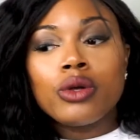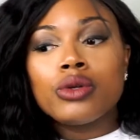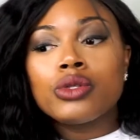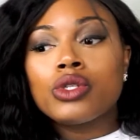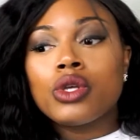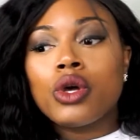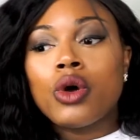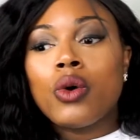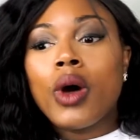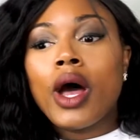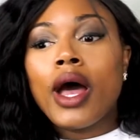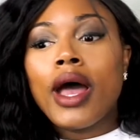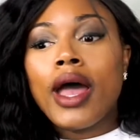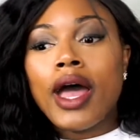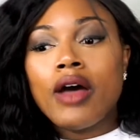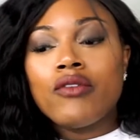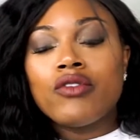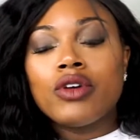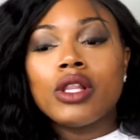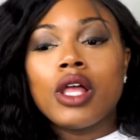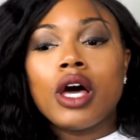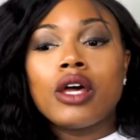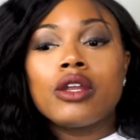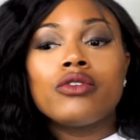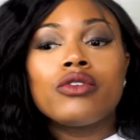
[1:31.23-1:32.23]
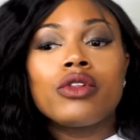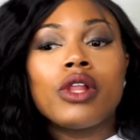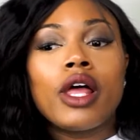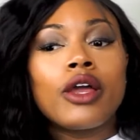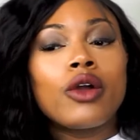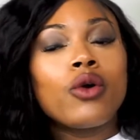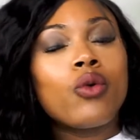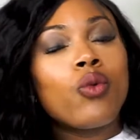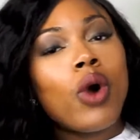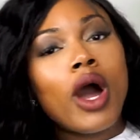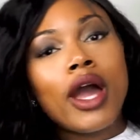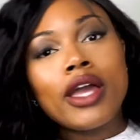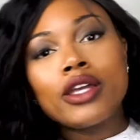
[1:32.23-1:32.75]
So I have a lot of like
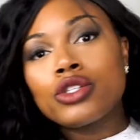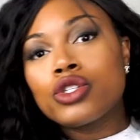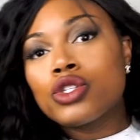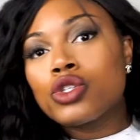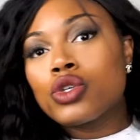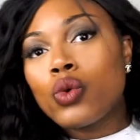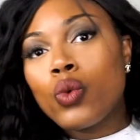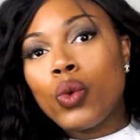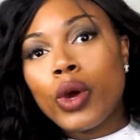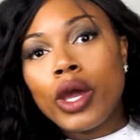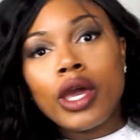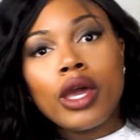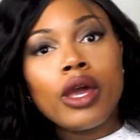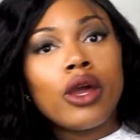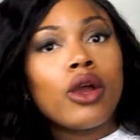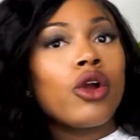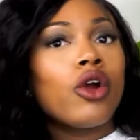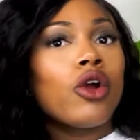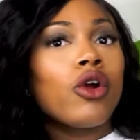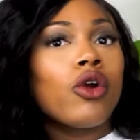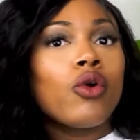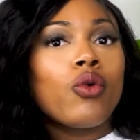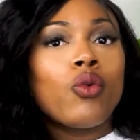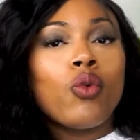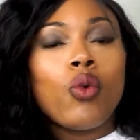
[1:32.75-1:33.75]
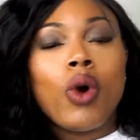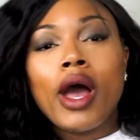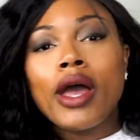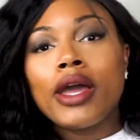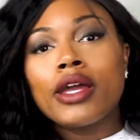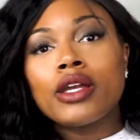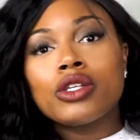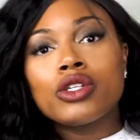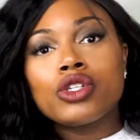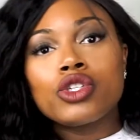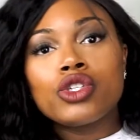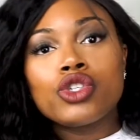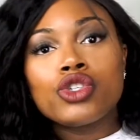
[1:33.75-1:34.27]
white square,
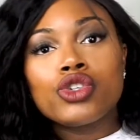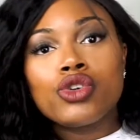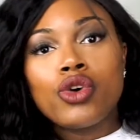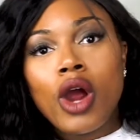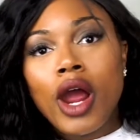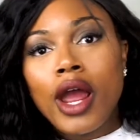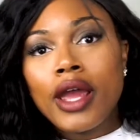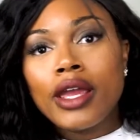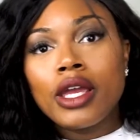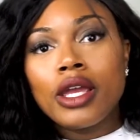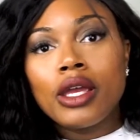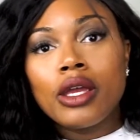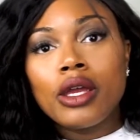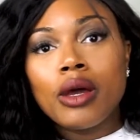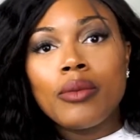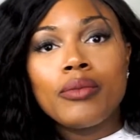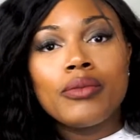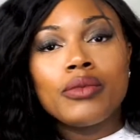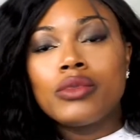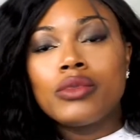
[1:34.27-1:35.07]
white triangle,